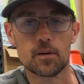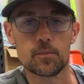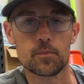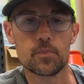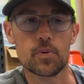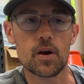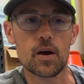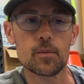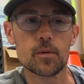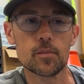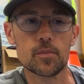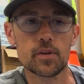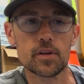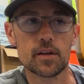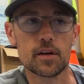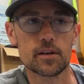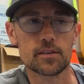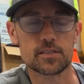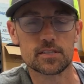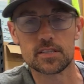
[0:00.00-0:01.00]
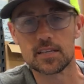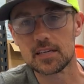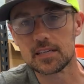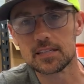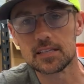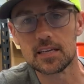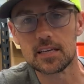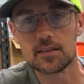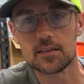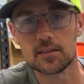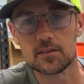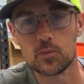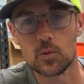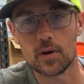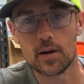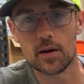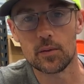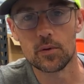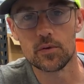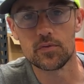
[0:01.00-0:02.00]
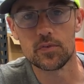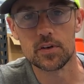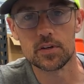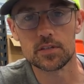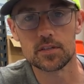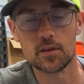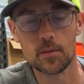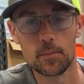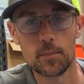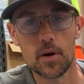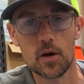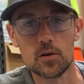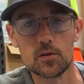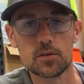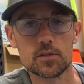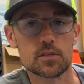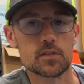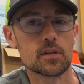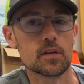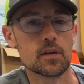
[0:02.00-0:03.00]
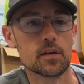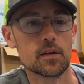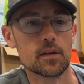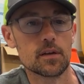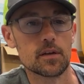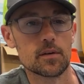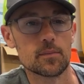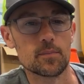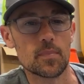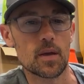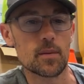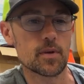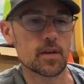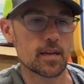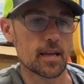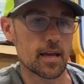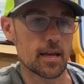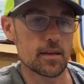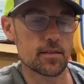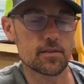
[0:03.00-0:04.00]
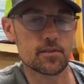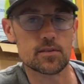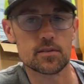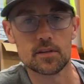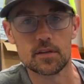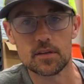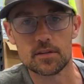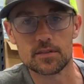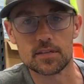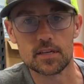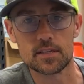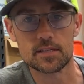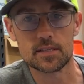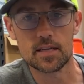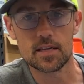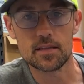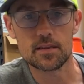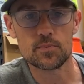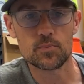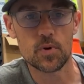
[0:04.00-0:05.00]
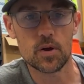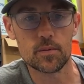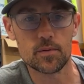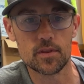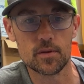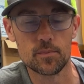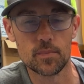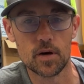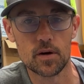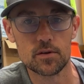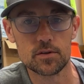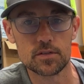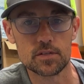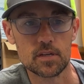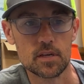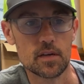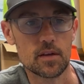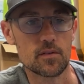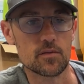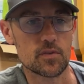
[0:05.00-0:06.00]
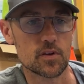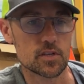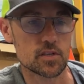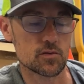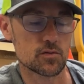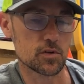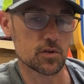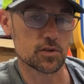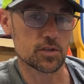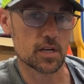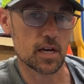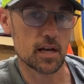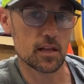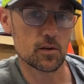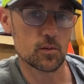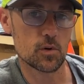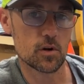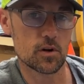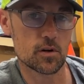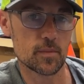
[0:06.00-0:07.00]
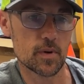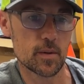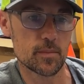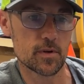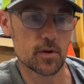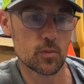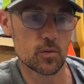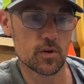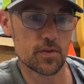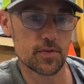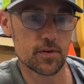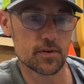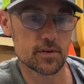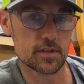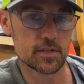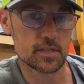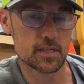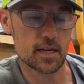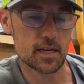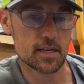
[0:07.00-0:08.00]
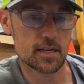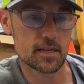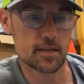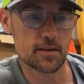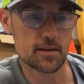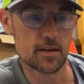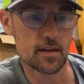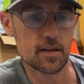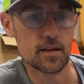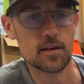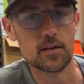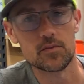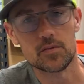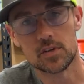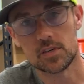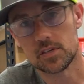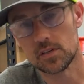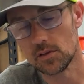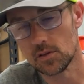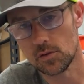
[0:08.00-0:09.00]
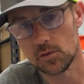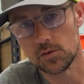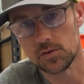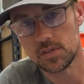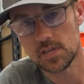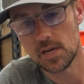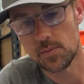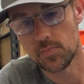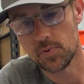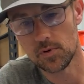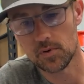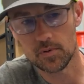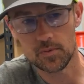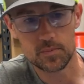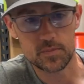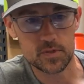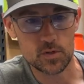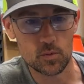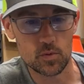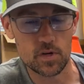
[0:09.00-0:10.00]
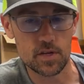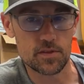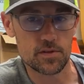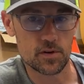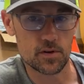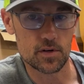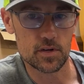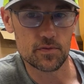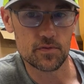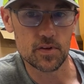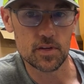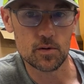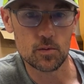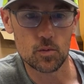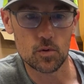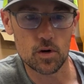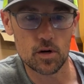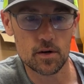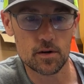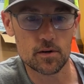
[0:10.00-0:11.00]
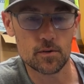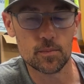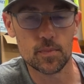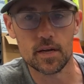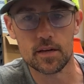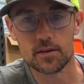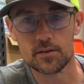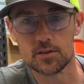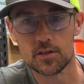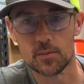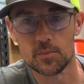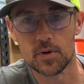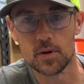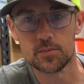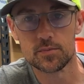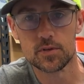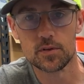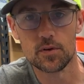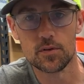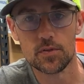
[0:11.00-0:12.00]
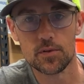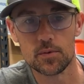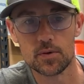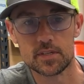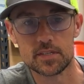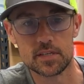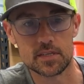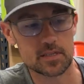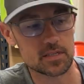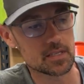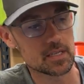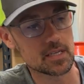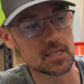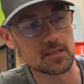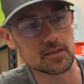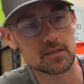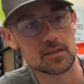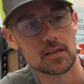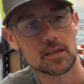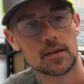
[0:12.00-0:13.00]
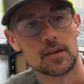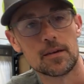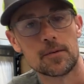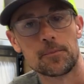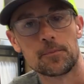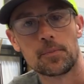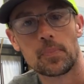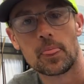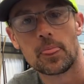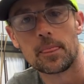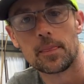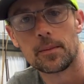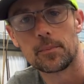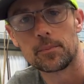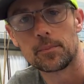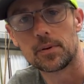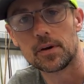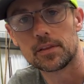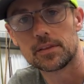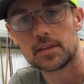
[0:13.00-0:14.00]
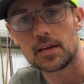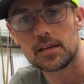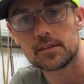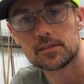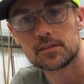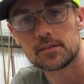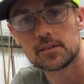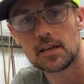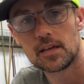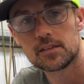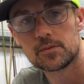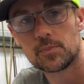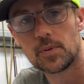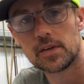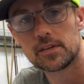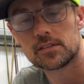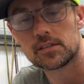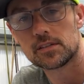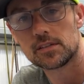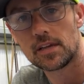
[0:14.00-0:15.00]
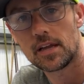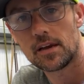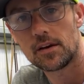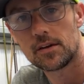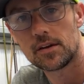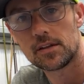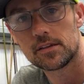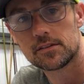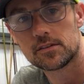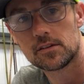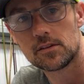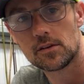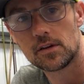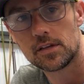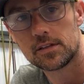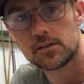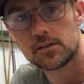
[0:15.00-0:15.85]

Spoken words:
Probably a 16th is what I would fish the most. Maybe an 1/8 and a 16th, probably the most. Fishing real shallow water, maybe a 1/32. Fishing a little deeper, 20, 30 feet of water, might jump up to a 3/16. But that's basically how it is. The